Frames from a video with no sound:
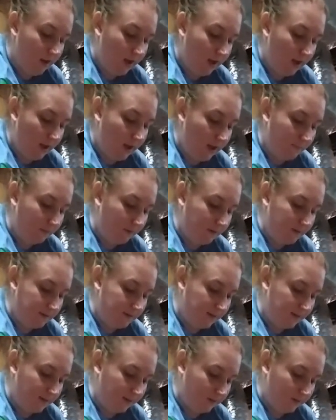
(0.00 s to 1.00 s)
And I press
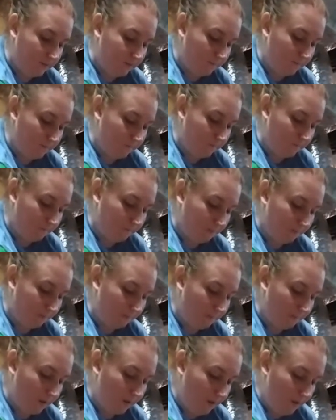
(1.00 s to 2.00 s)
down.
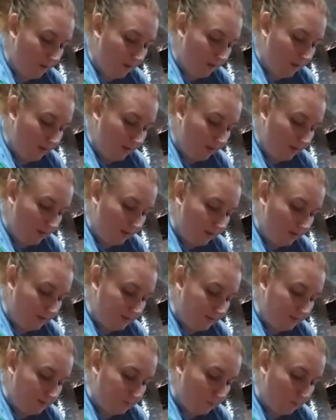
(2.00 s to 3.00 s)
It
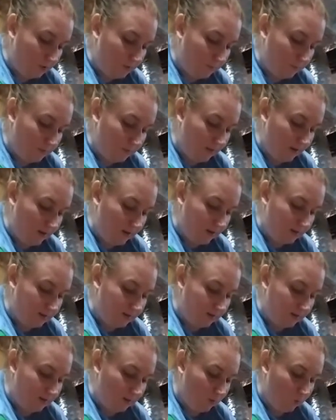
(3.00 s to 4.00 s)
does multiple
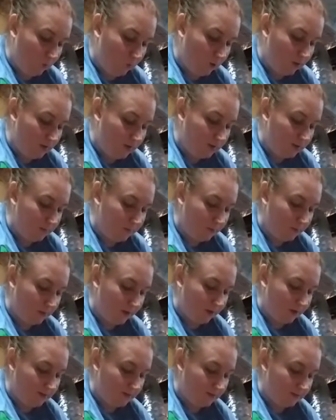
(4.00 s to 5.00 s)
things. One is
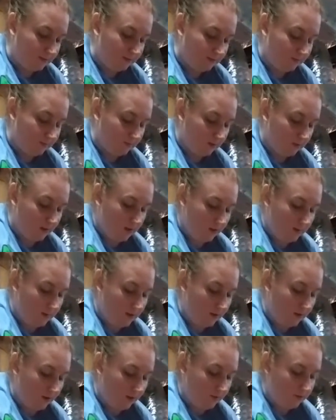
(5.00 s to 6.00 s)
compress.
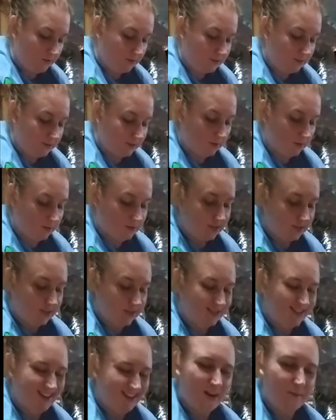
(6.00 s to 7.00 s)
The other is it goes in
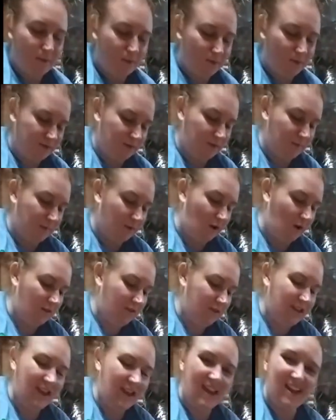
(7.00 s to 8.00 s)
and it pulls up all
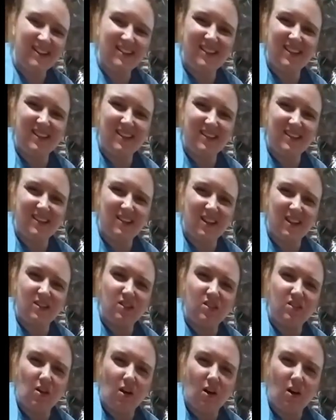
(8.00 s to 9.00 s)
the excess and
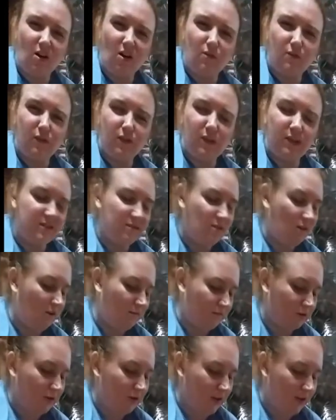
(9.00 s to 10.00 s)
overly
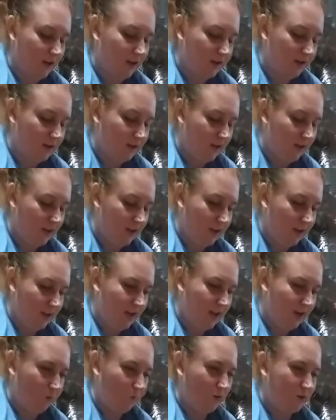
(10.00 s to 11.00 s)
soft clay,
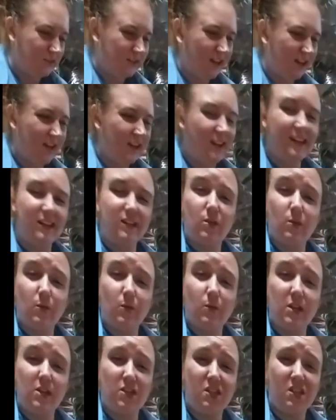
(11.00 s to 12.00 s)
and it works kind of like a
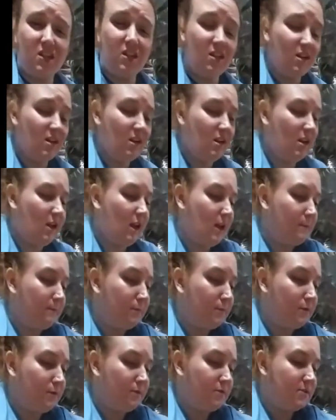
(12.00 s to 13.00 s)
squeegee and
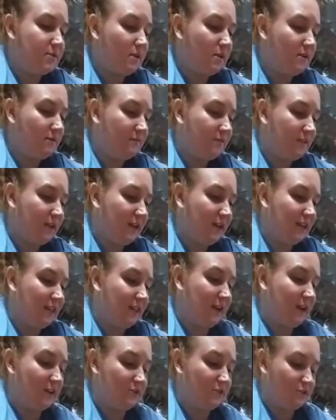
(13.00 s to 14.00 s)
pulls off
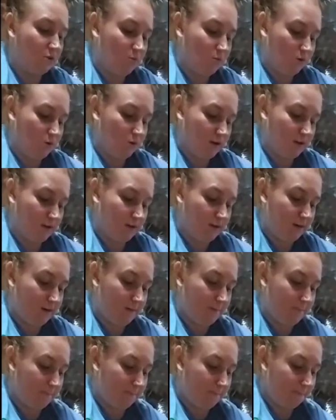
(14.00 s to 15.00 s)
anything I don't want in there.
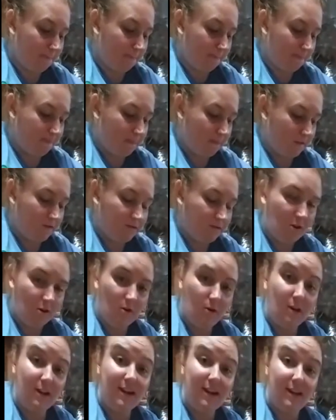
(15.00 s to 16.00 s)

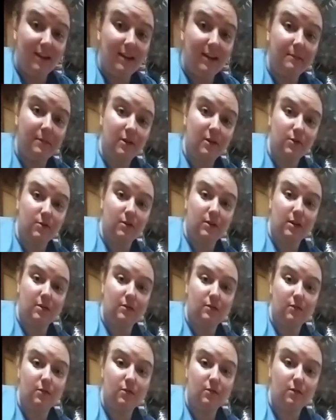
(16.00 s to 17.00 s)
So again, I'm going to do
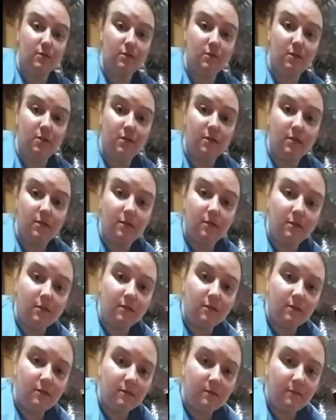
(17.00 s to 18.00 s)
another little
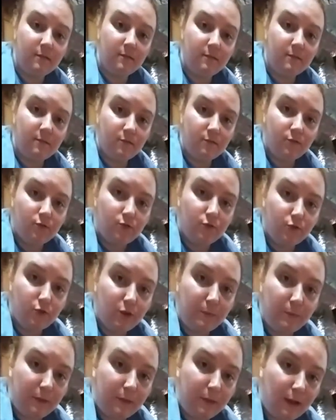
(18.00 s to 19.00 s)

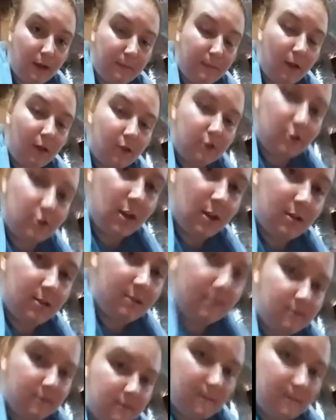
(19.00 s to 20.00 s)
trip. I
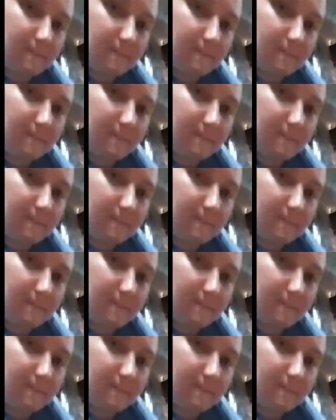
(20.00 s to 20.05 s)
apologize.